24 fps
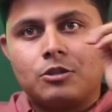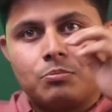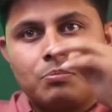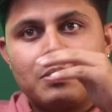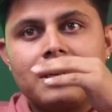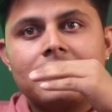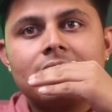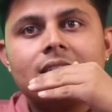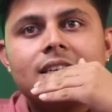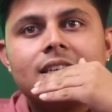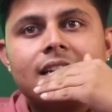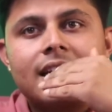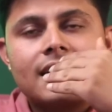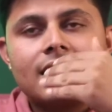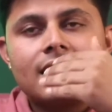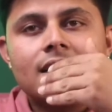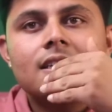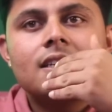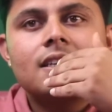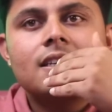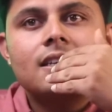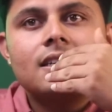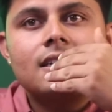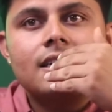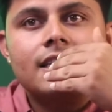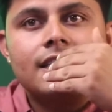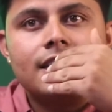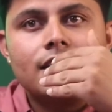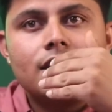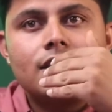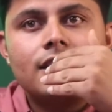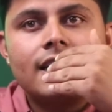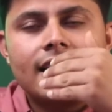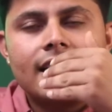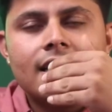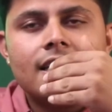being taken
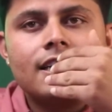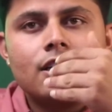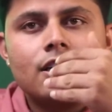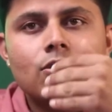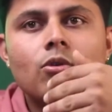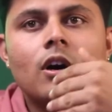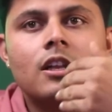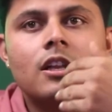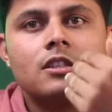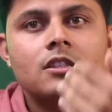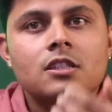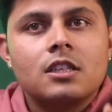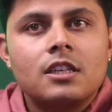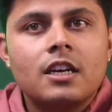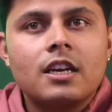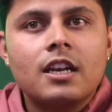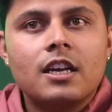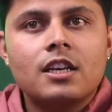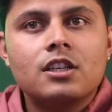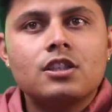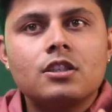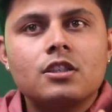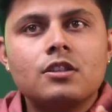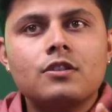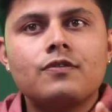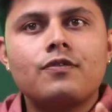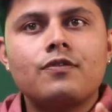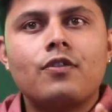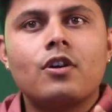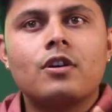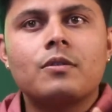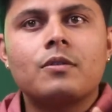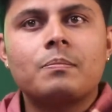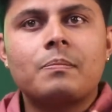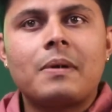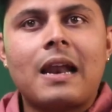into consideration
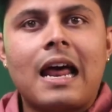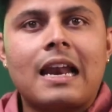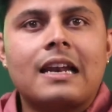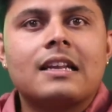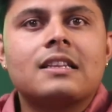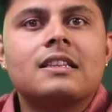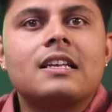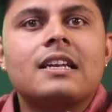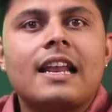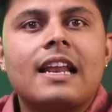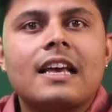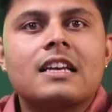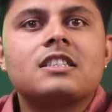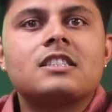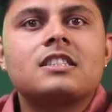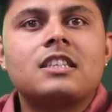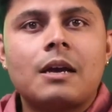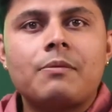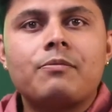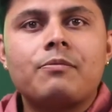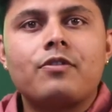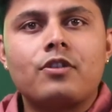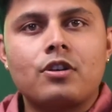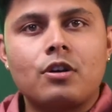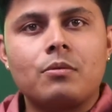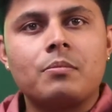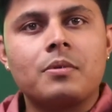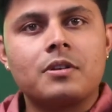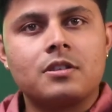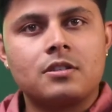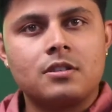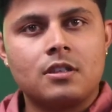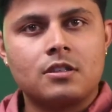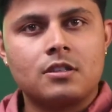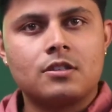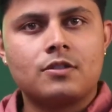for planning the next step for your
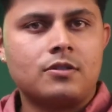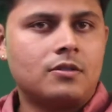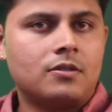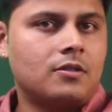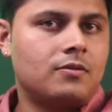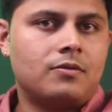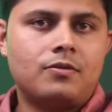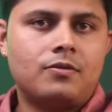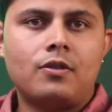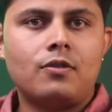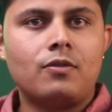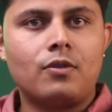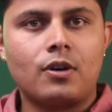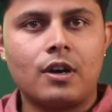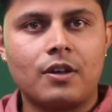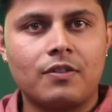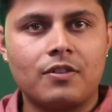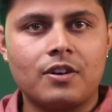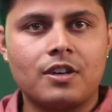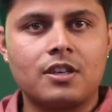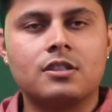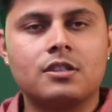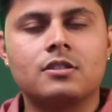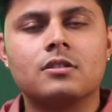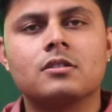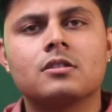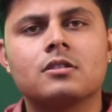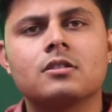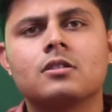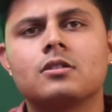business for whatever reasons.